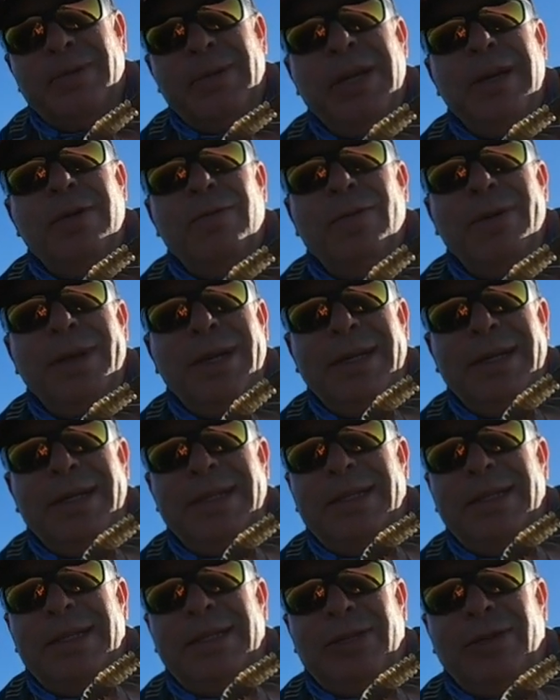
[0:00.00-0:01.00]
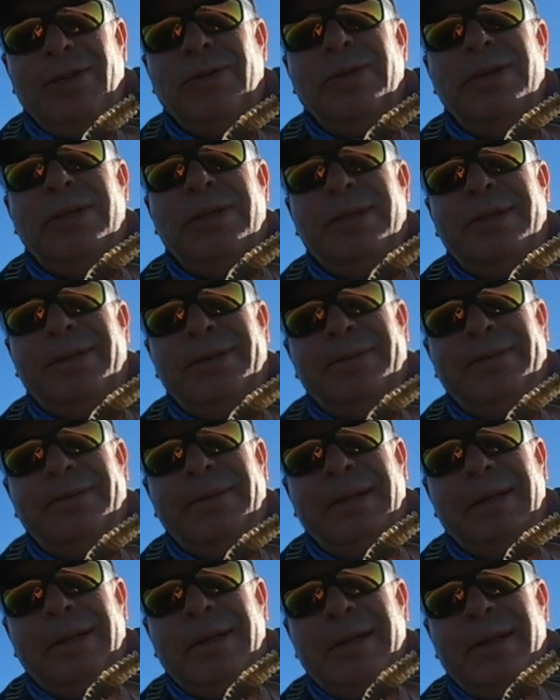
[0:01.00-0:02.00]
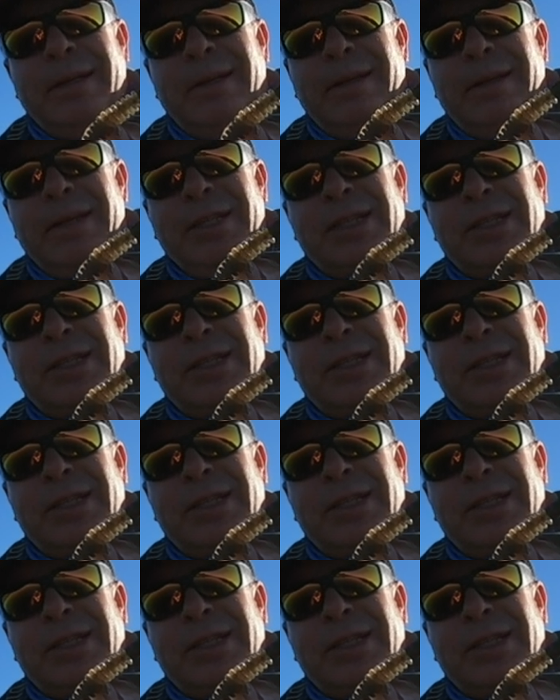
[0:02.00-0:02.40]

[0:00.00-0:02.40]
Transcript: me really suits this